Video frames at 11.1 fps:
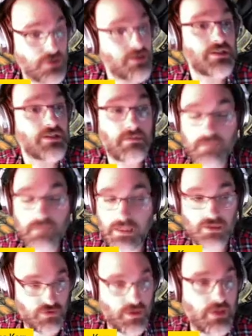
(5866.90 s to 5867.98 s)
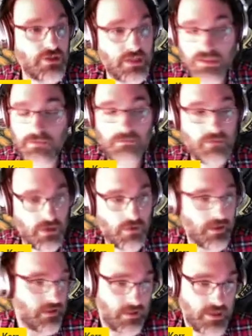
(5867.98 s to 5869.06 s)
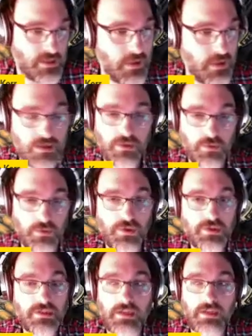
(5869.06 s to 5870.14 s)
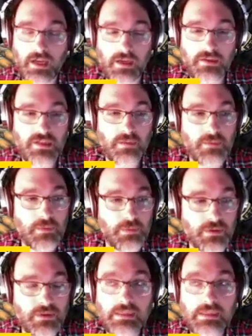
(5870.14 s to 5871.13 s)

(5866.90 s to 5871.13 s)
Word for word: system, it's a strange system. You know, I, I explained to you the rules. Uh, some people